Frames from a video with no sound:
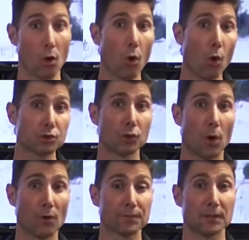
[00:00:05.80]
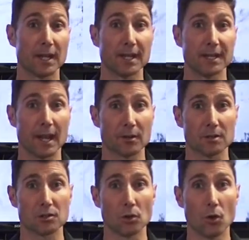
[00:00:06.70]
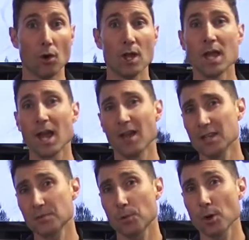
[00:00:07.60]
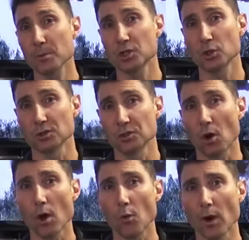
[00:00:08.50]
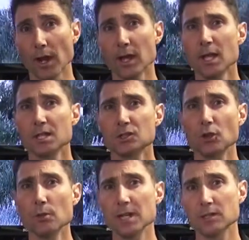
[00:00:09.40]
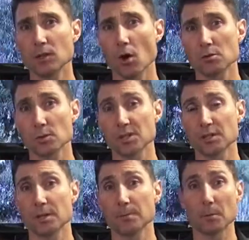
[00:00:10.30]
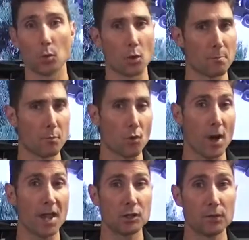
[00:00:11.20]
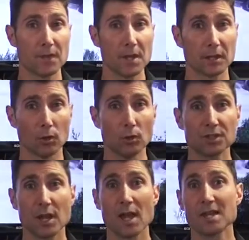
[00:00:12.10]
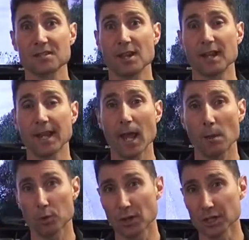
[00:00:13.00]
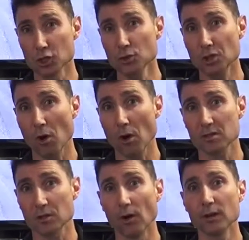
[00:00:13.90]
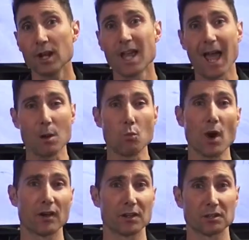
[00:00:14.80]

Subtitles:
all too often here down at the store, and that's premature tyre wear. Too many times we see people with brand new vehicles setting out, putting new tyres on and wearing the